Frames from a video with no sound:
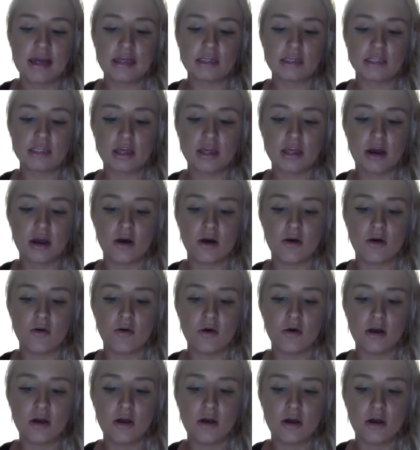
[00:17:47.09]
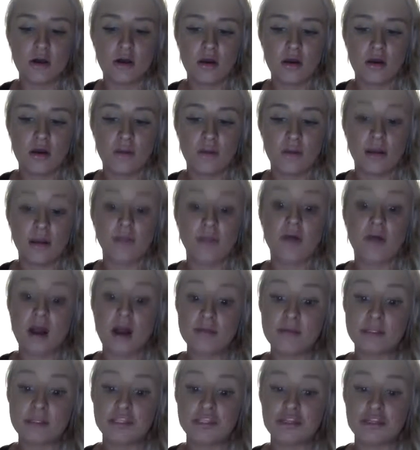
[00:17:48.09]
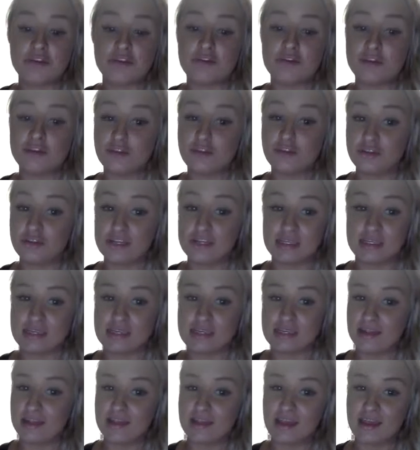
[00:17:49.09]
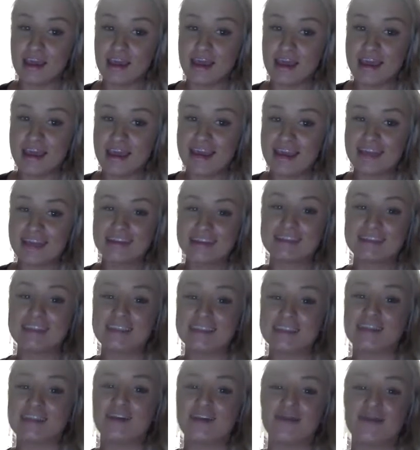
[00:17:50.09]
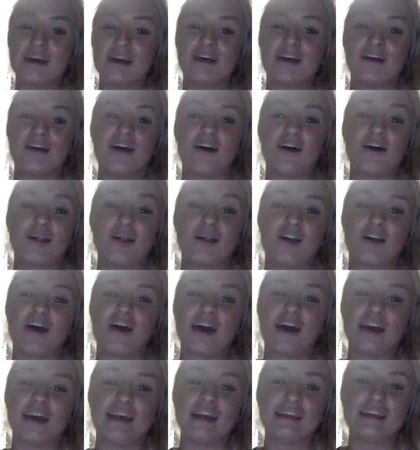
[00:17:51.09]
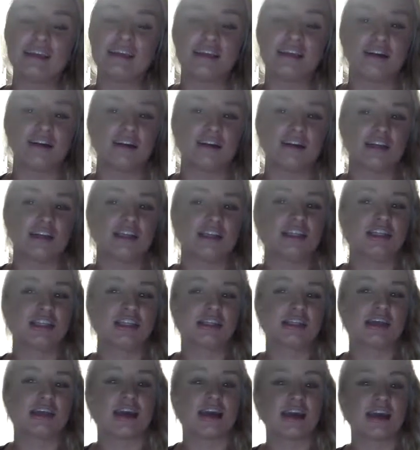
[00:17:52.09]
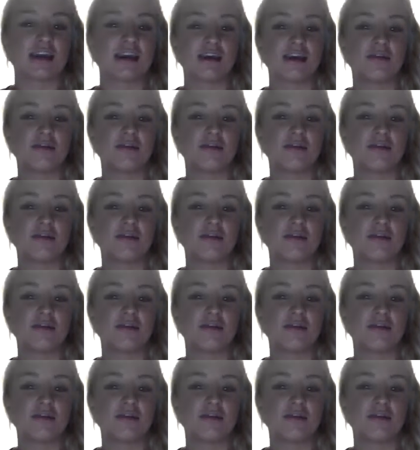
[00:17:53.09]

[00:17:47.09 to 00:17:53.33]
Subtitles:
So, but I promise you, if you do these 10 things, it's going to be a lot easier than just like